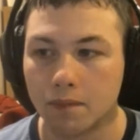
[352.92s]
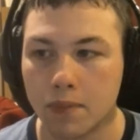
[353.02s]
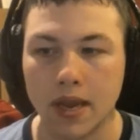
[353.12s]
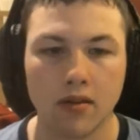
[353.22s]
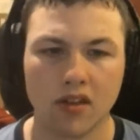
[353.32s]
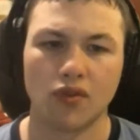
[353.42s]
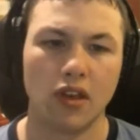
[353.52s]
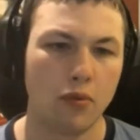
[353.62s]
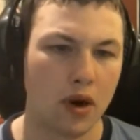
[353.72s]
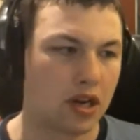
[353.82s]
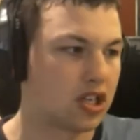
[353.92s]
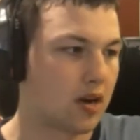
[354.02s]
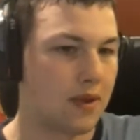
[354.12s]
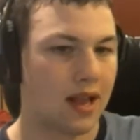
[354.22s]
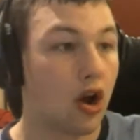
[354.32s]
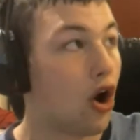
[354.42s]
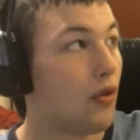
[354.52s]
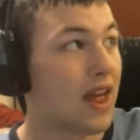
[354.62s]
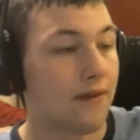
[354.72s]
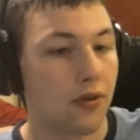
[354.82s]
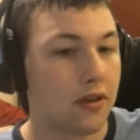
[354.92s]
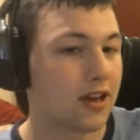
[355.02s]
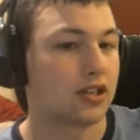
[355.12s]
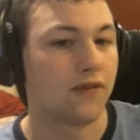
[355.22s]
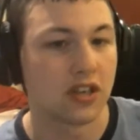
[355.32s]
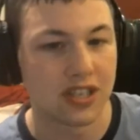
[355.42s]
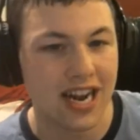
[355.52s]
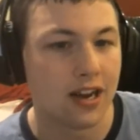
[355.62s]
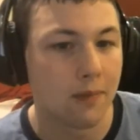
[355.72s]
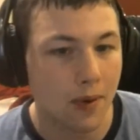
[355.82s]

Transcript: because that's really where you're just going to be like, oh, they have all these extra functionality,